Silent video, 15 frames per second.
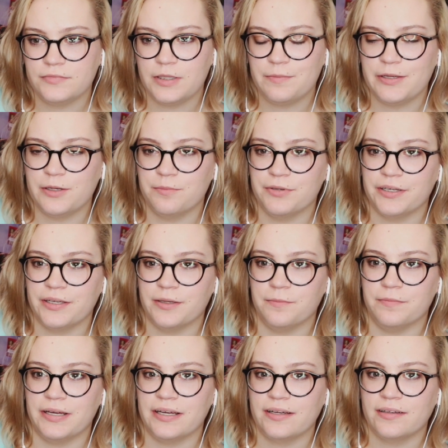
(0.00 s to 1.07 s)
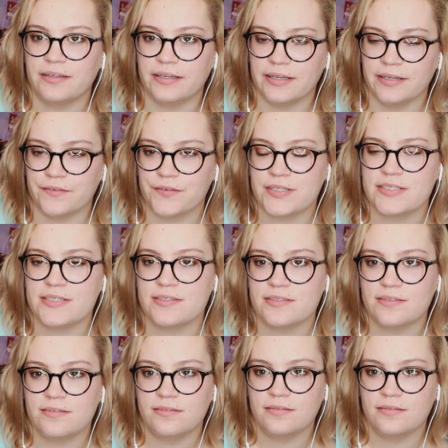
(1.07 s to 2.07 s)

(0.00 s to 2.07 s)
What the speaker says: they better bring him back, like, every season.